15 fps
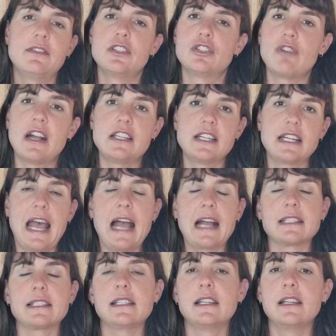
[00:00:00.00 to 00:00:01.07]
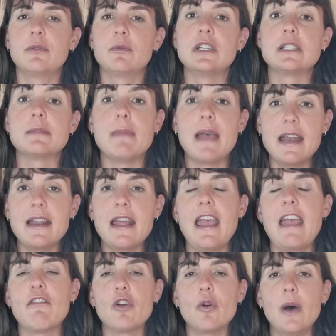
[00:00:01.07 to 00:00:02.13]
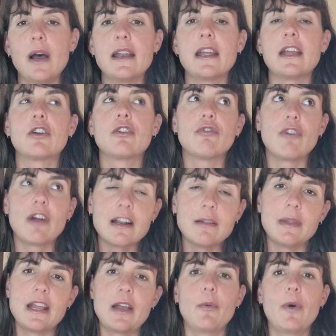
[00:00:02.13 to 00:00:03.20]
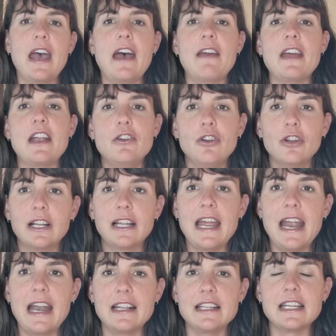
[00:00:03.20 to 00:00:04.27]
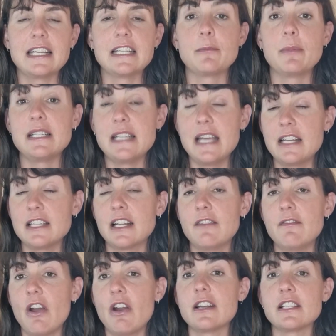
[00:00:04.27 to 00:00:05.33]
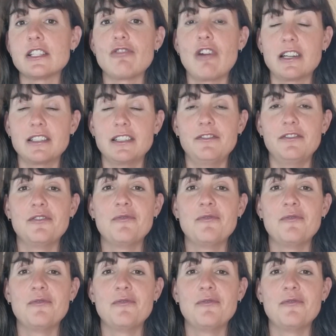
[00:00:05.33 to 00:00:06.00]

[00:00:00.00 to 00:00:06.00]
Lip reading: and tragic accident, which made everyone incredibly aware that nuclear energy is potentially very destructive.